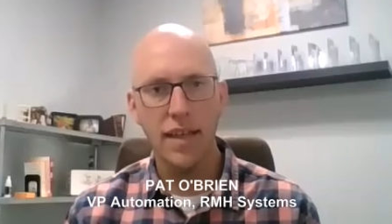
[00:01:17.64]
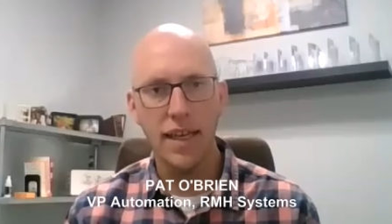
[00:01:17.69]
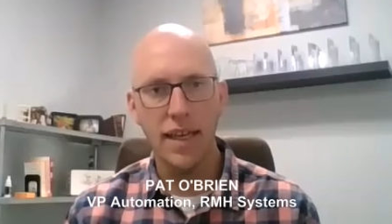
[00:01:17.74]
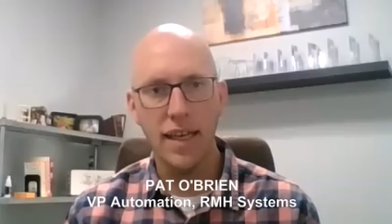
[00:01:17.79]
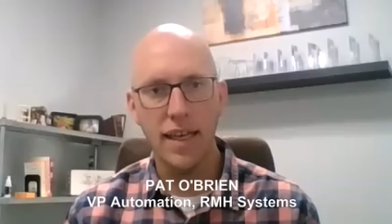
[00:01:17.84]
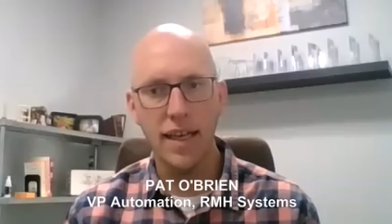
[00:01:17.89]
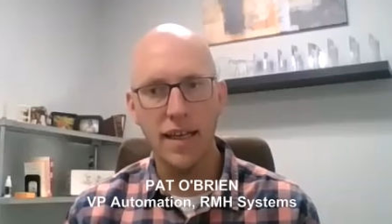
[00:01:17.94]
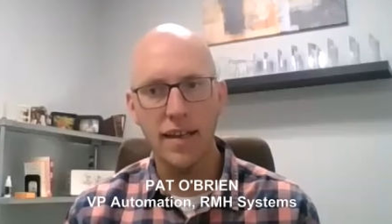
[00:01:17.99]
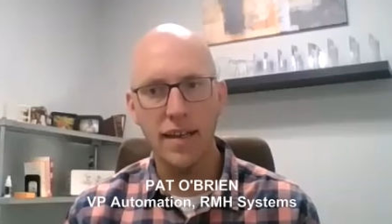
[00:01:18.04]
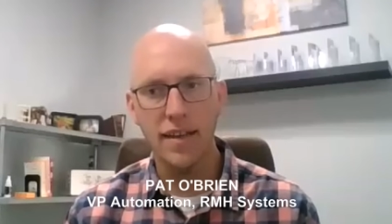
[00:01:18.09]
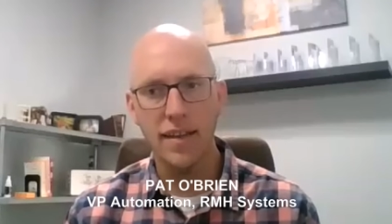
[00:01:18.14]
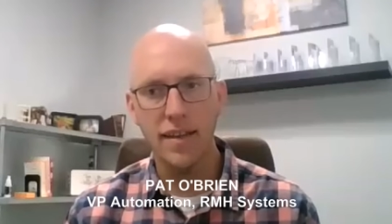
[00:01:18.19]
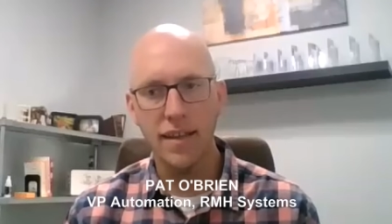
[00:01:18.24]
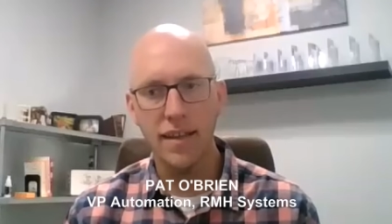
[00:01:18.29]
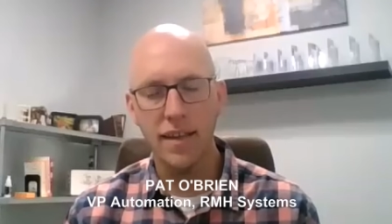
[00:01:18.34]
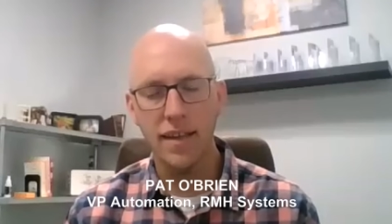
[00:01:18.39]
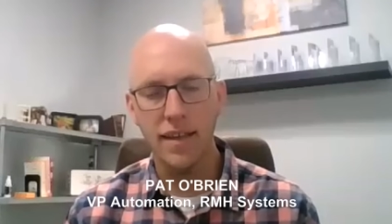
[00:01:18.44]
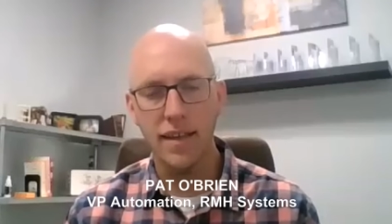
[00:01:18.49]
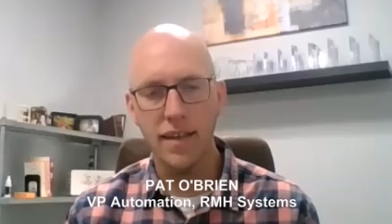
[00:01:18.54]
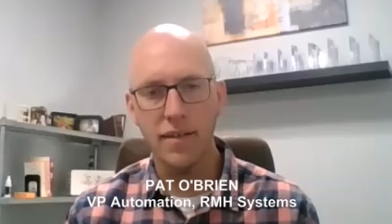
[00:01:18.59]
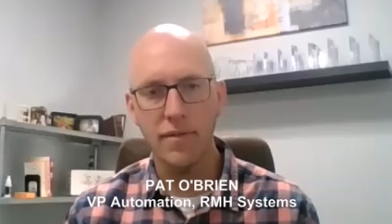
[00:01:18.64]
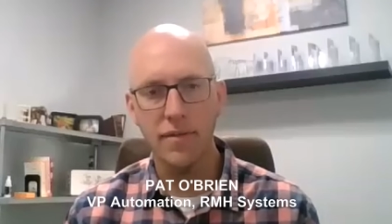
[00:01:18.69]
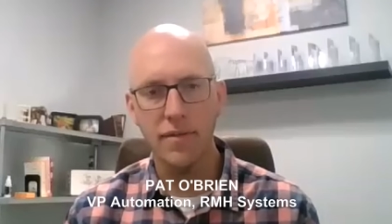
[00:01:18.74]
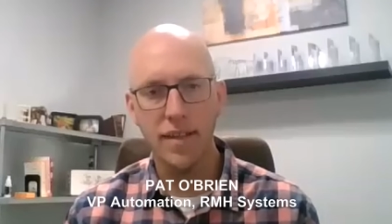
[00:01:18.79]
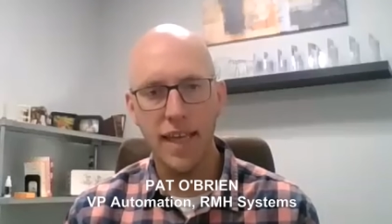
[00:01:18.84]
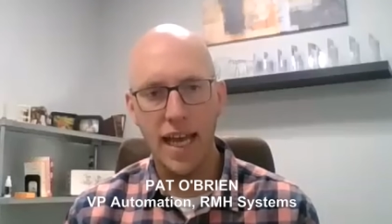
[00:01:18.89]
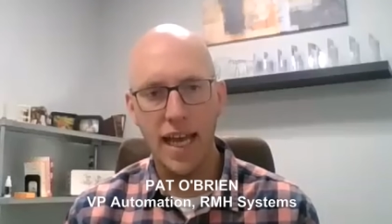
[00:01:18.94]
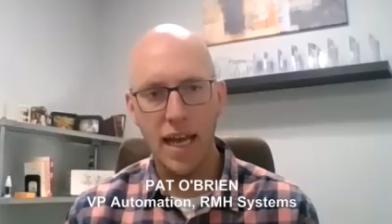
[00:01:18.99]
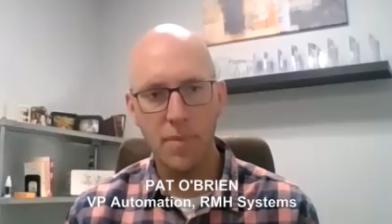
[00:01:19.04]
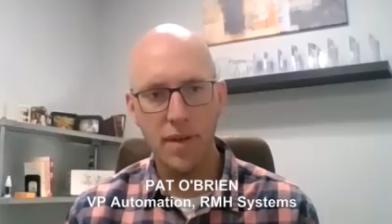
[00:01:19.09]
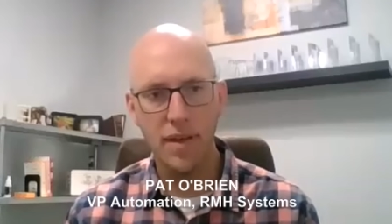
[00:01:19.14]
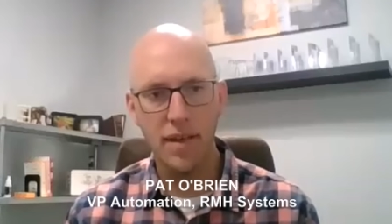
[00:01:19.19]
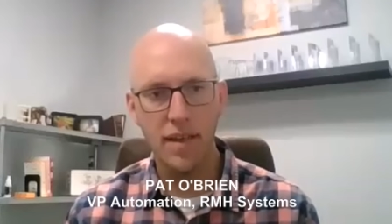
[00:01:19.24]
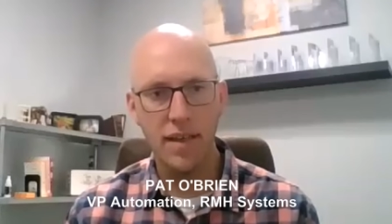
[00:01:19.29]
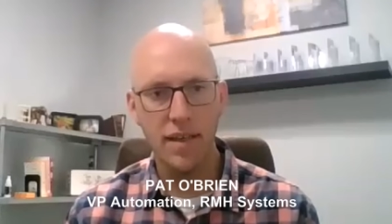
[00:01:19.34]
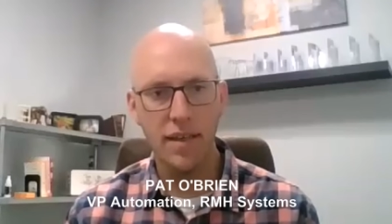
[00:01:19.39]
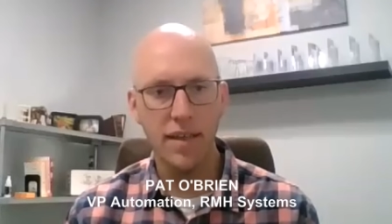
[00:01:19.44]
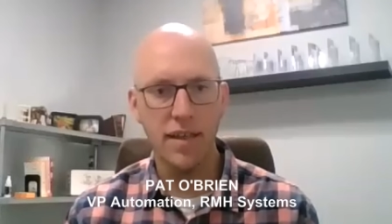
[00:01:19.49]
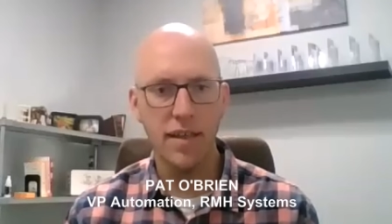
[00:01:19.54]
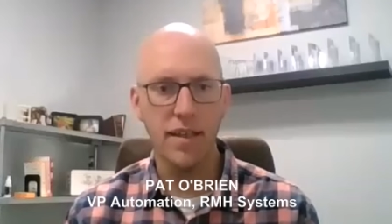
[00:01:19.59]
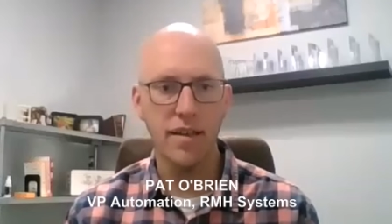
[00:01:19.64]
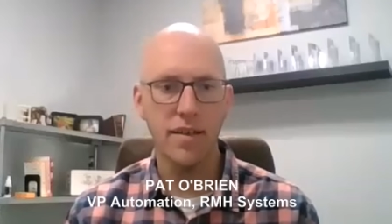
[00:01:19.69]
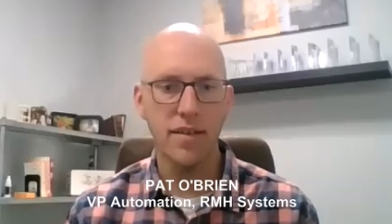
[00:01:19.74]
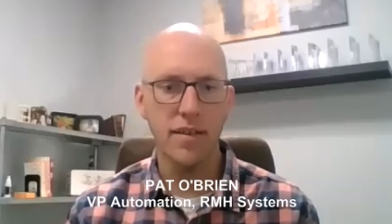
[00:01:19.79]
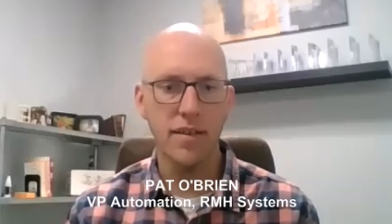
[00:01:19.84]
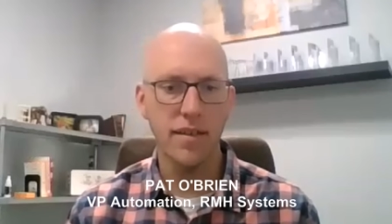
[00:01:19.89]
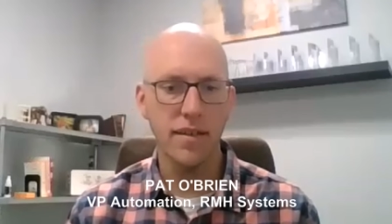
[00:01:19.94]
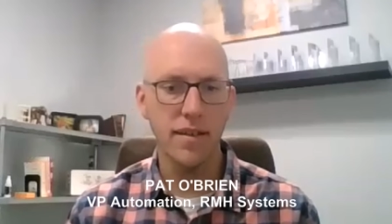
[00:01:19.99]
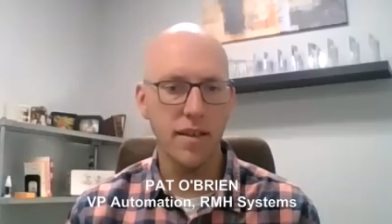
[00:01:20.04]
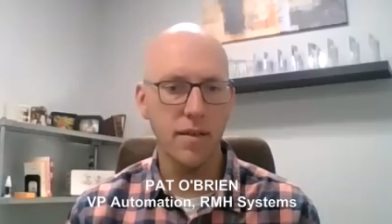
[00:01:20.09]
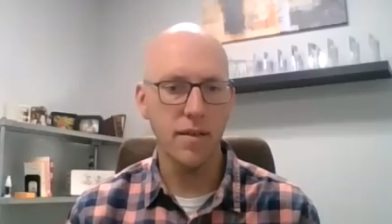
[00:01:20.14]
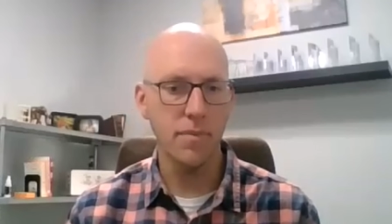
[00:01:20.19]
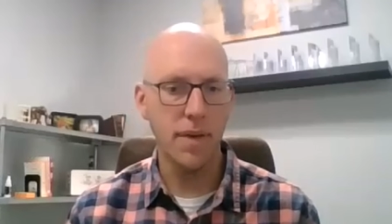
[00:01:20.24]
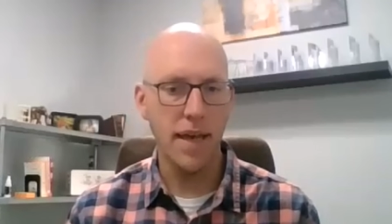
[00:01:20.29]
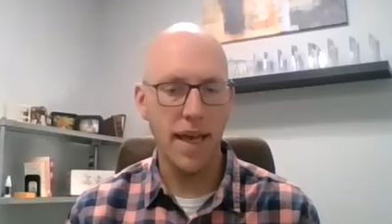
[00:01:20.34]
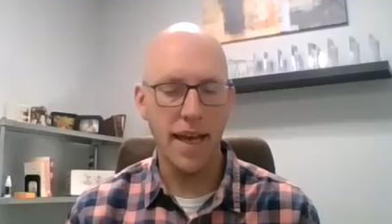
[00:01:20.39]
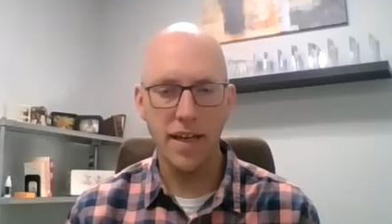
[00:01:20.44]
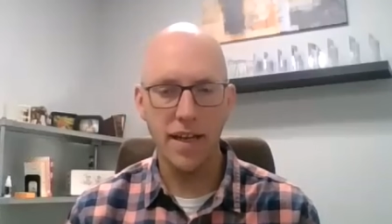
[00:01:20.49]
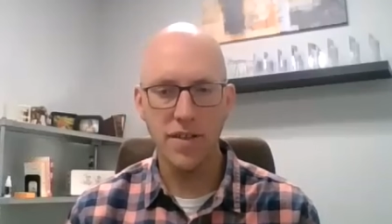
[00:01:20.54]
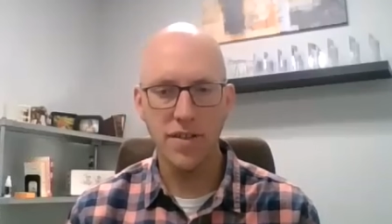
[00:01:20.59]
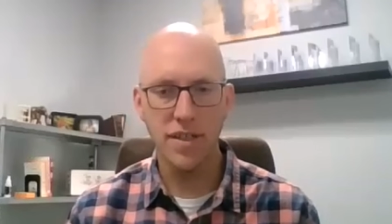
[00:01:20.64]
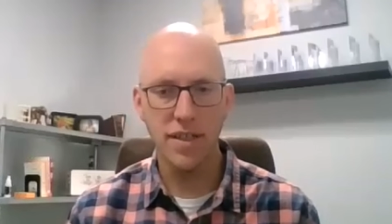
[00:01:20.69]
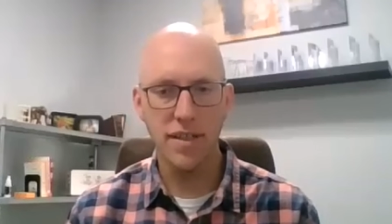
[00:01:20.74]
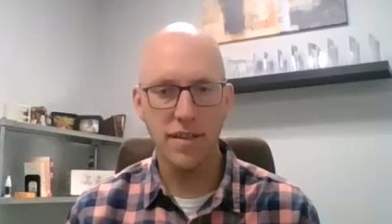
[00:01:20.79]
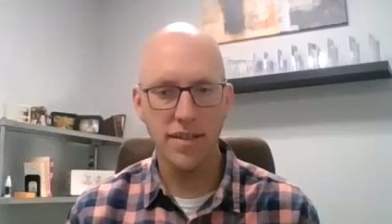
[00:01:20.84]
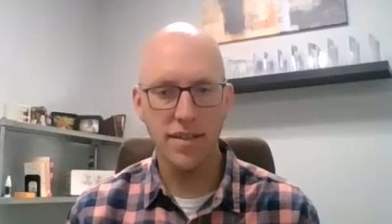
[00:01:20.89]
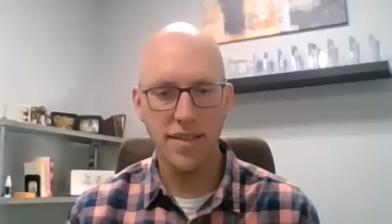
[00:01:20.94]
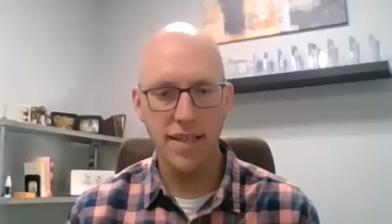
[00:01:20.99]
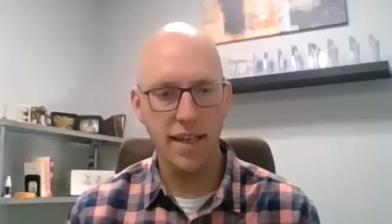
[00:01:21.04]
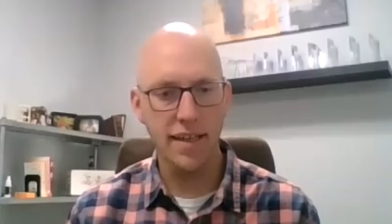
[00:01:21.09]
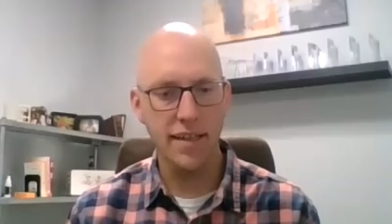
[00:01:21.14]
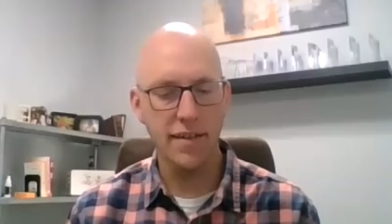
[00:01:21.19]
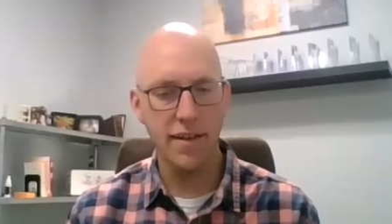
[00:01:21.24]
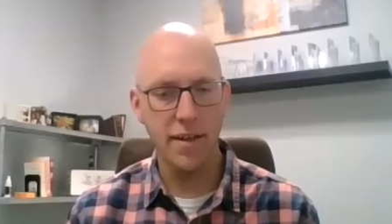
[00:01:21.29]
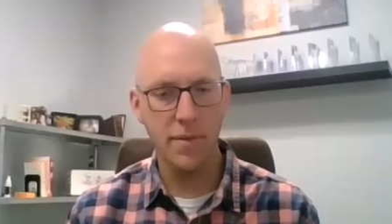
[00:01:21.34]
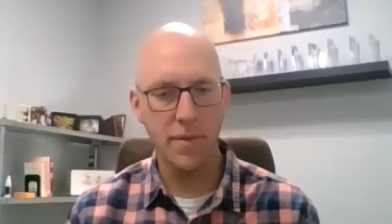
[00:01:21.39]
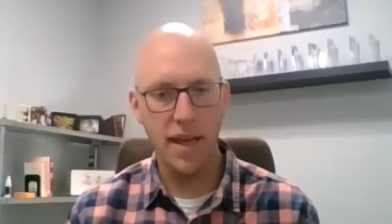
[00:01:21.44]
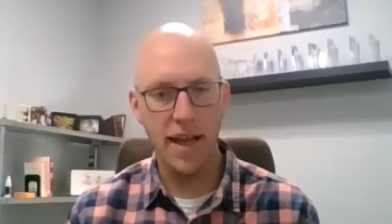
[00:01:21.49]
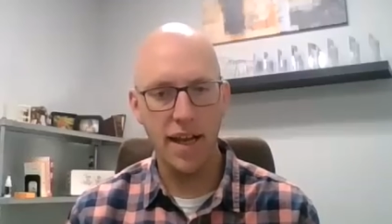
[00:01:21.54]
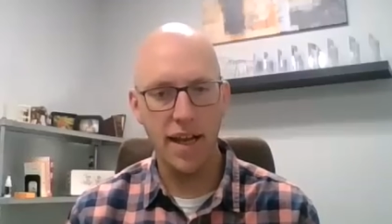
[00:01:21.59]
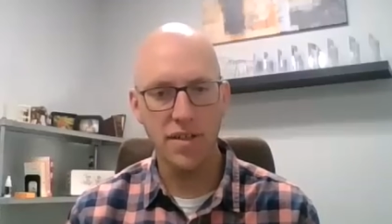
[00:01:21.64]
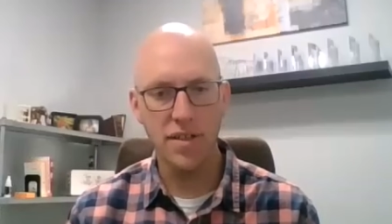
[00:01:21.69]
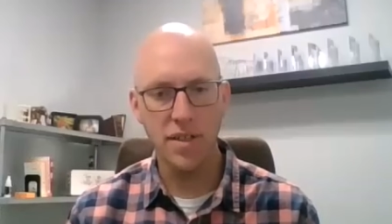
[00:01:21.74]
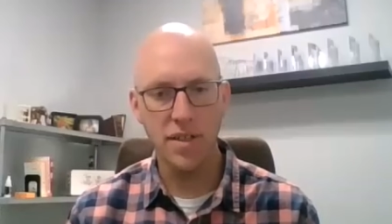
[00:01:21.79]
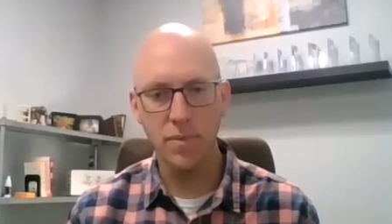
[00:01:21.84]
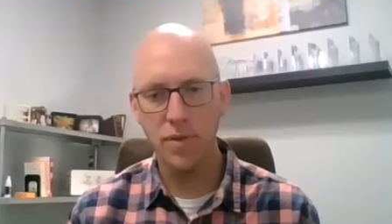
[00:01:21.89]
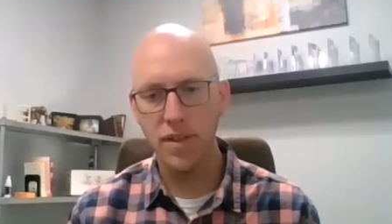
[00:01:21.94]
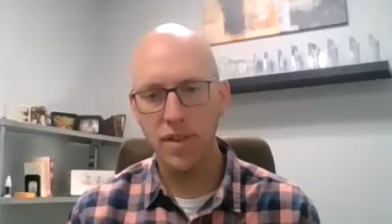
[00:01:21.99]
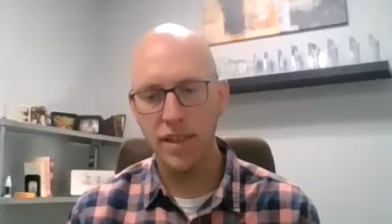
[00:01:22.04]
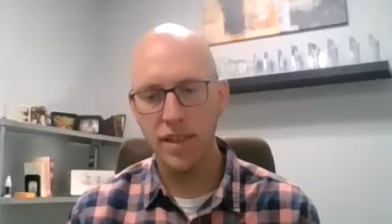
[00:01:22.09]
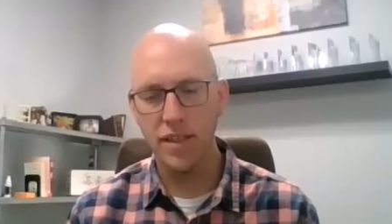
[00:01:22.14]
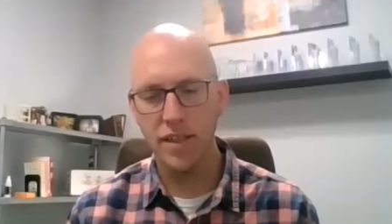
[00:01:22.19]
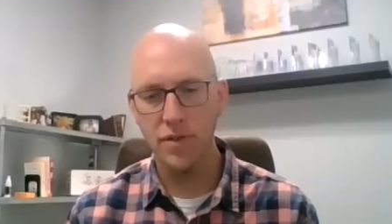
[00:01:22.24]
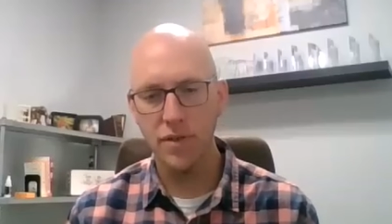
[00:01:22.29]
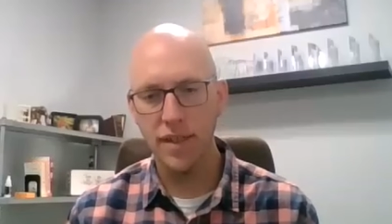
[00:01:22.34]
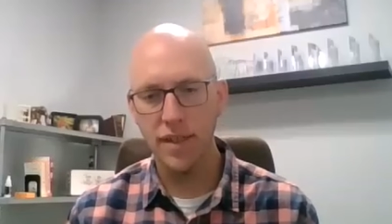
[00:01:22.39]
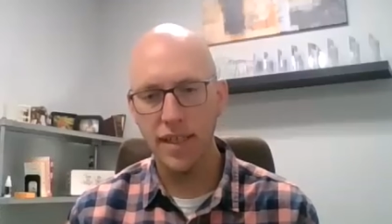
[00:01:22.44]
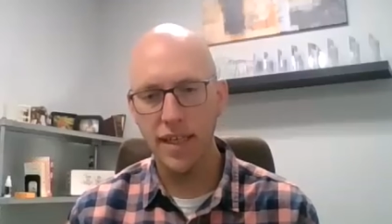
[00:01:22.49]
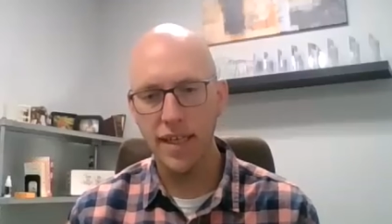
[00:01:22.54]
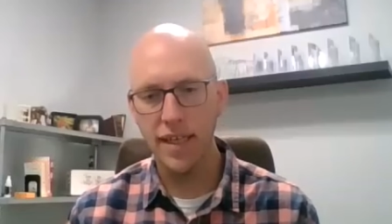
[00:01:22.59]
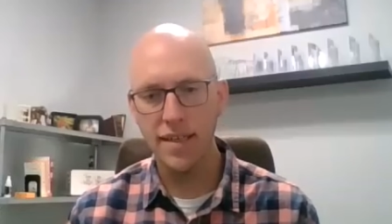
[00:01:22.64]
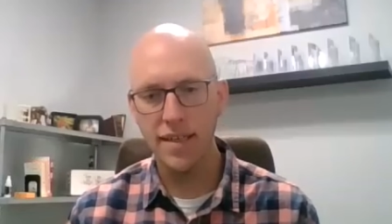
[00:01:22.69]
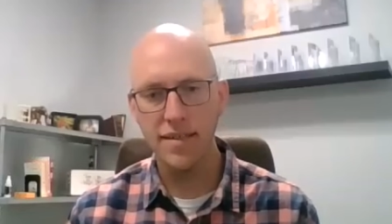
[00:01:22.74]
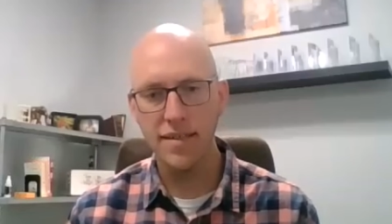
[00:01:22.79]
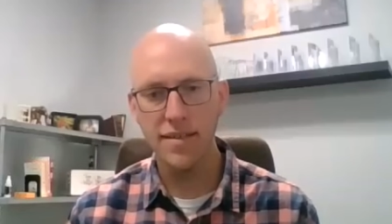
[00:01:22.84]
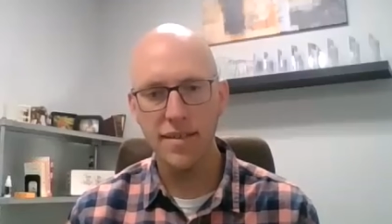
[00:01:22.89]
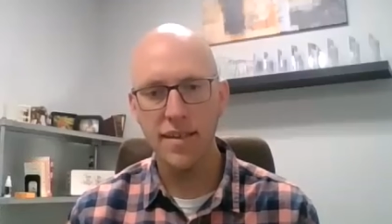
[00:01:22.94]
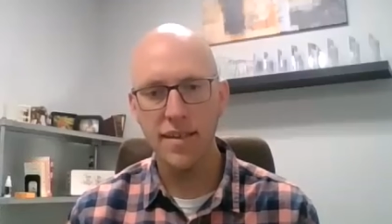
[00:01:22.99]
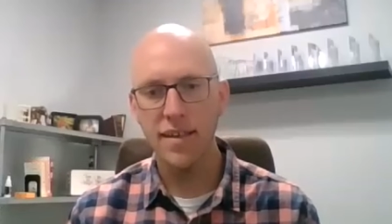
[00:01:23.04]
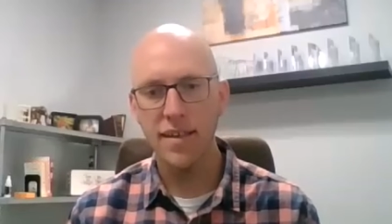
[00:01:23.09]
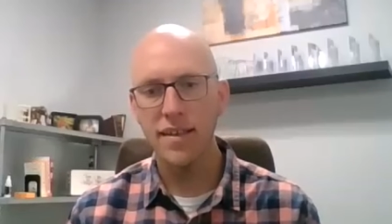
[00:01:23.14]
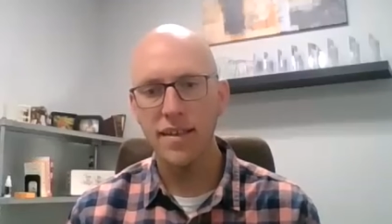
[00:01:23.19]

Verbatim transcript: and the capping and the packaging, the secondary packaging, putting it into a case,